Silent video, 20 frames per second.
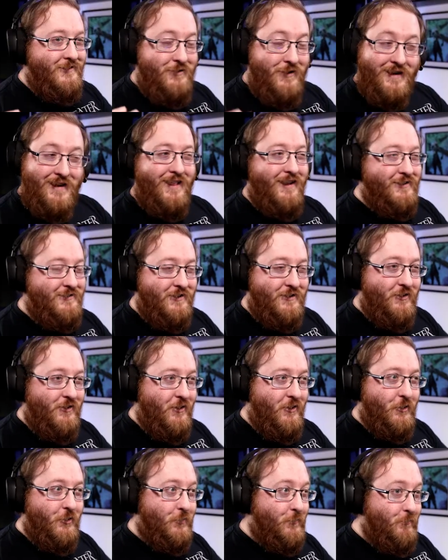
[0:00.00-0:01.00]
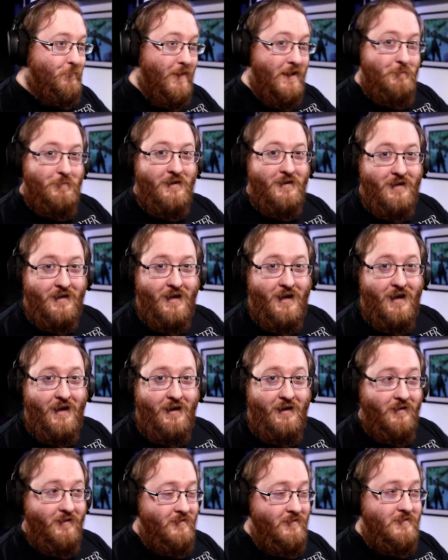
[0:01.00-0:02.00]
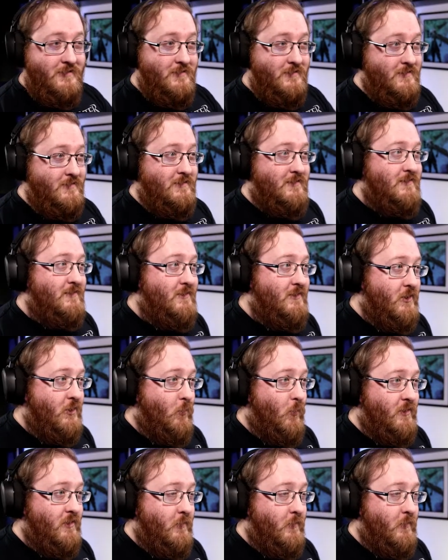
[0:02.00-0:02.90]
Trent Alexander-Arnold might be the guy you want